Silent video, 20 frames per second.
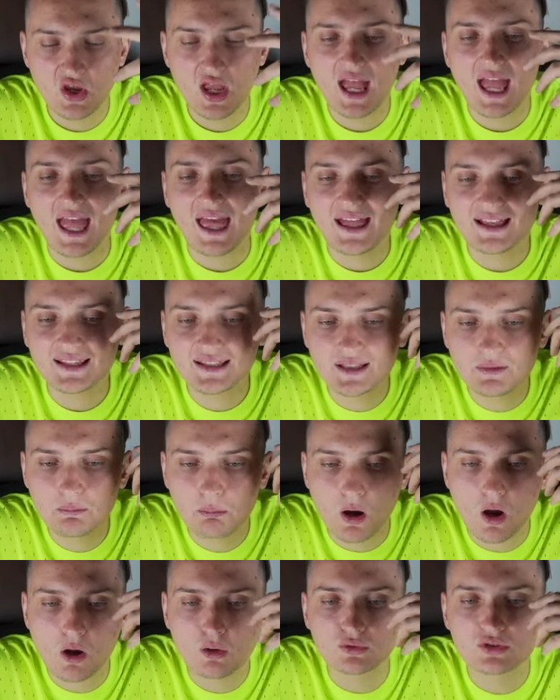as the
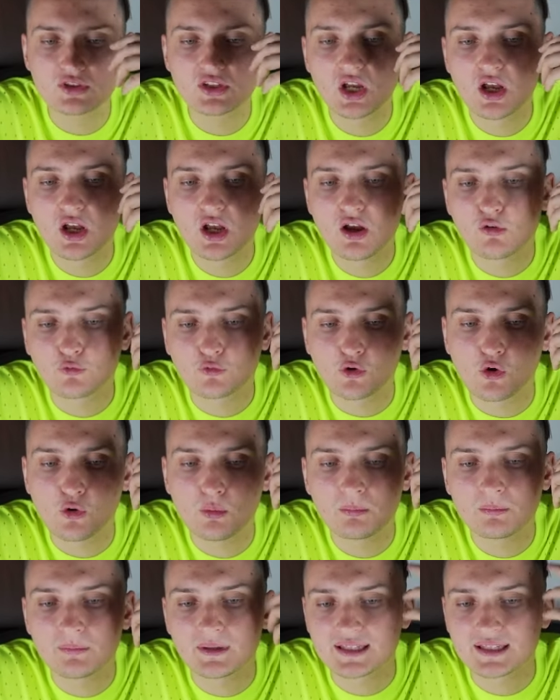bounce
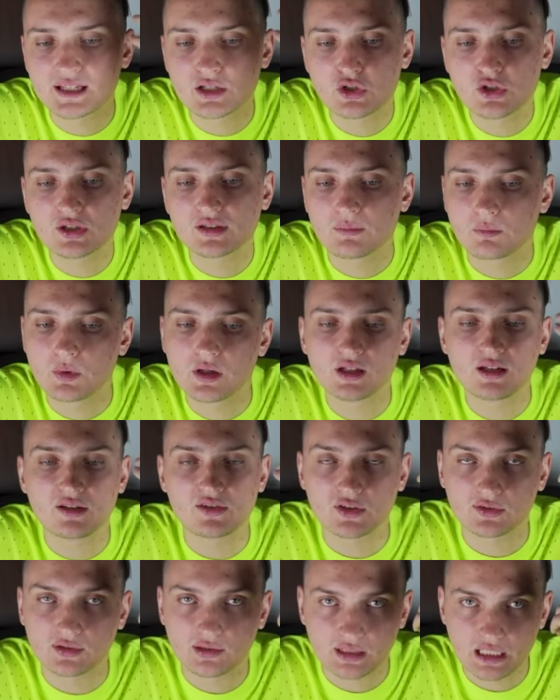from essentially breaking
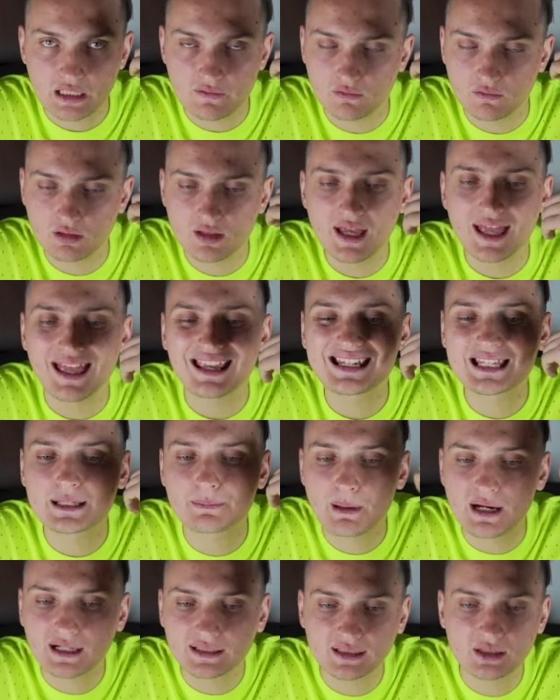certain level,
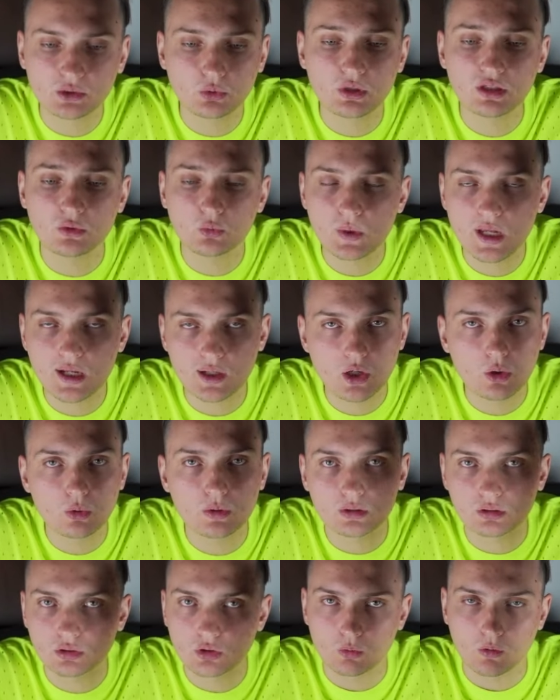expecting that we are going
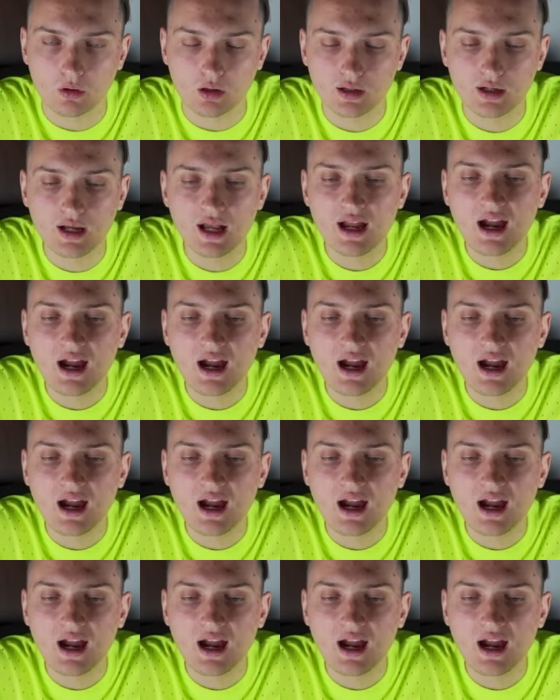lower.